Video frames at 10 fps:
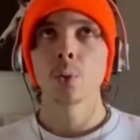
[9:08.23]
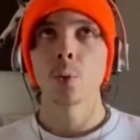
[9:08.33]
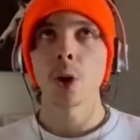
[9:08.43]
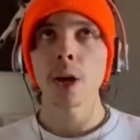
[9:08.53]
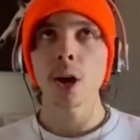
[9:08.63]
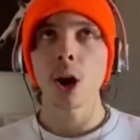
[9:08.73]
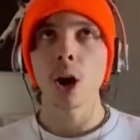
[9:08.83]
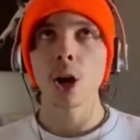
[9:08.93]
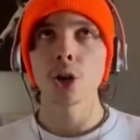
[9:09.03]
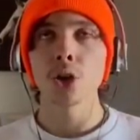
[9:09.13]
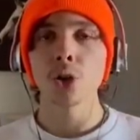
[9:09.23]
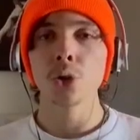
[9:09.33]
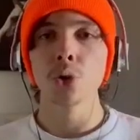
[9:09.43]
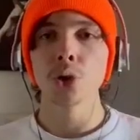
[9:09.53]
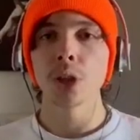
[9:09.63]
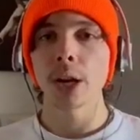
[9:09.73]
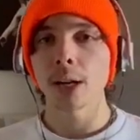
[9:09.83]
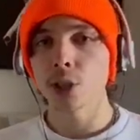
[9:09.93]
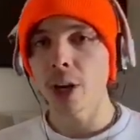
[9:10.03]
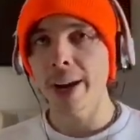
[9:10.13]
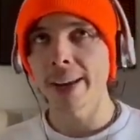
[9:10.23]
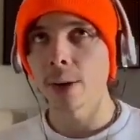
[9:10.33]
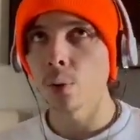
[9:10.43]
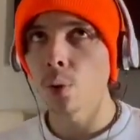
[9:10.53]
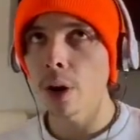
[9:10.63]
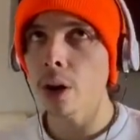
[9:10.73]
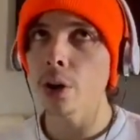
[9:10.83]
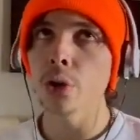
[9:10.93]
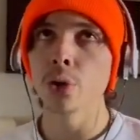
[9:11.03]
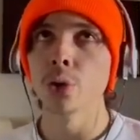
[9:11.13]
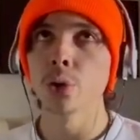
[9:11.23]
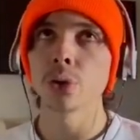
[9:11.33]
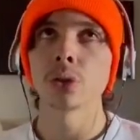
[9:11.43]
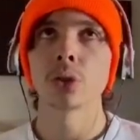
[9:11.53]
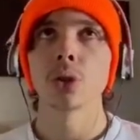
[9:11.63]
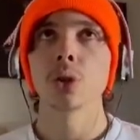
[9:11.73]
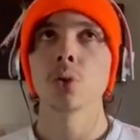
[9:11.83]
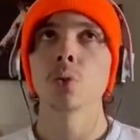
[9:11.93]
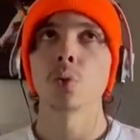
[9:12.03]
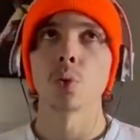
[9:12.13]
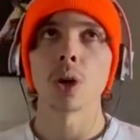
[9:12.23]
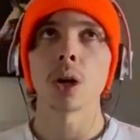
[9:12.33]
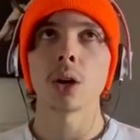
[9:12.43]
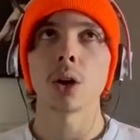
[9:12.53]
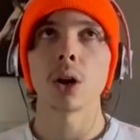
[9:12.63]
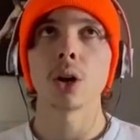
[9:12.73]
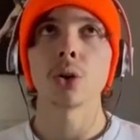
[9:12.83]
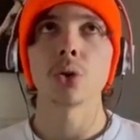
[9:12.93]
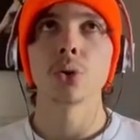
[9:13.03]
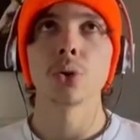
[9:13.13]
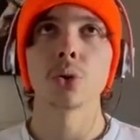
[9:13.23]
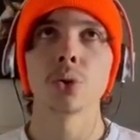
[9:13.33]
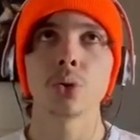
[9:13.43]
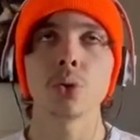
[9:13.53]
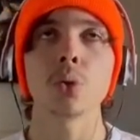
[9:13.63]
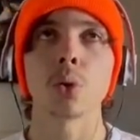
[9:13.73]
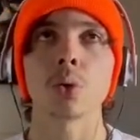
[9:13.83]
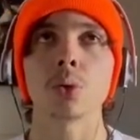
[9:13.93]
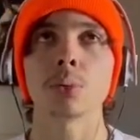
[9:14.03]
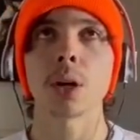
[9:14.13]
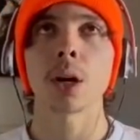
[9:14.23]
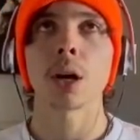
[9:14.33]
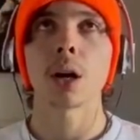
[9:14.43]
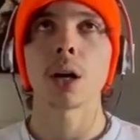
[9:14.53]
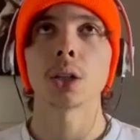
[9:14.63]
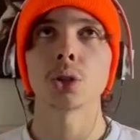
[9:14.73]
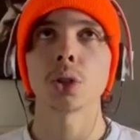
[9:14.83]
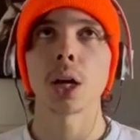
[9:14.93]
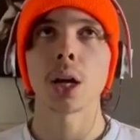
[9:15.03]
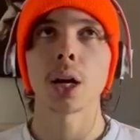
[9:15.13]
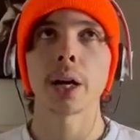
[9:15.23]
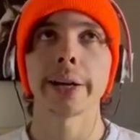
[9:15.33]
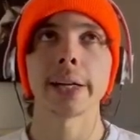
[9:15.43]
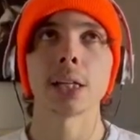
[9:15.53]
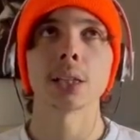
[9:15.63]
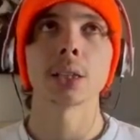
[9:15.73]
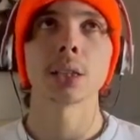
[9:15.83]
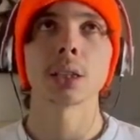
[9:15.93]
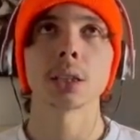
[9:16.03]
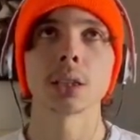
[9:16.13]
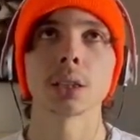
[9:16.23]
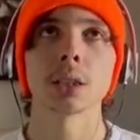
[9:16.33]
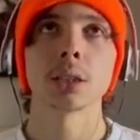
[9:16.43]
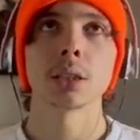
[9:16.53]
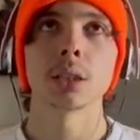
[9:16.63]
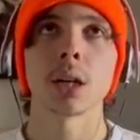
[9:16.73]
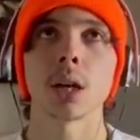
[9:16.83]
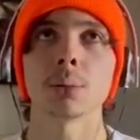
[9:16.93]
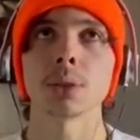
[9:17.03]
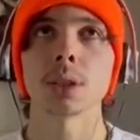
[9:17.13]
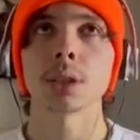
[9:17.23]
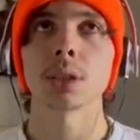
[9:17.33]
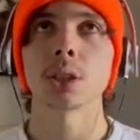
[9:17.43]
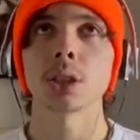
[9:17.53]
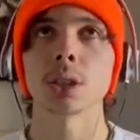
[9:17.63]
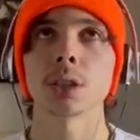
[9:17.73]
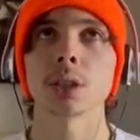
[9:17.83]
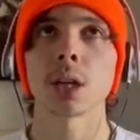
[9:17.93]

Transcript: What are you? You look like a dragon. What are you? What are you? Oh my gosh, you guys be singing this shit because